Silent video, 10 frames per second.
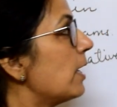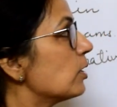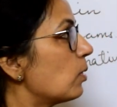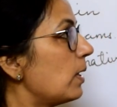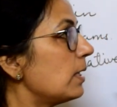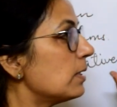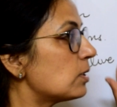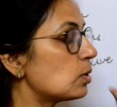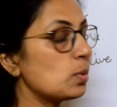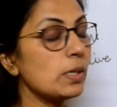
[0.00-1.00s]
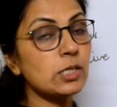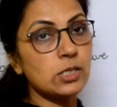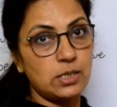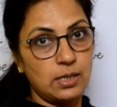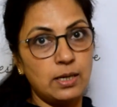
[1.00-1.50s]
So in
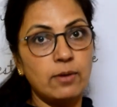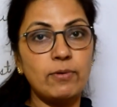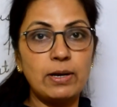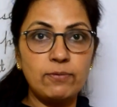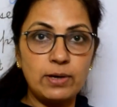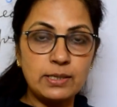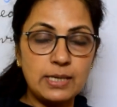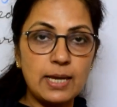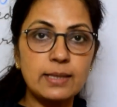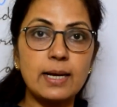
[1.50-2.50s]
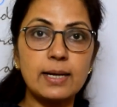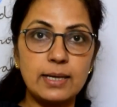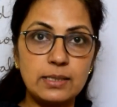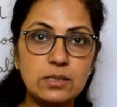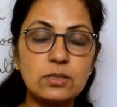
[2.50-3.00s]
switch, when we take the
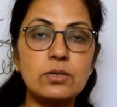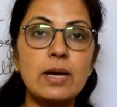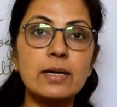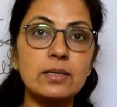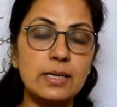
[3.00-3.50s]
construct,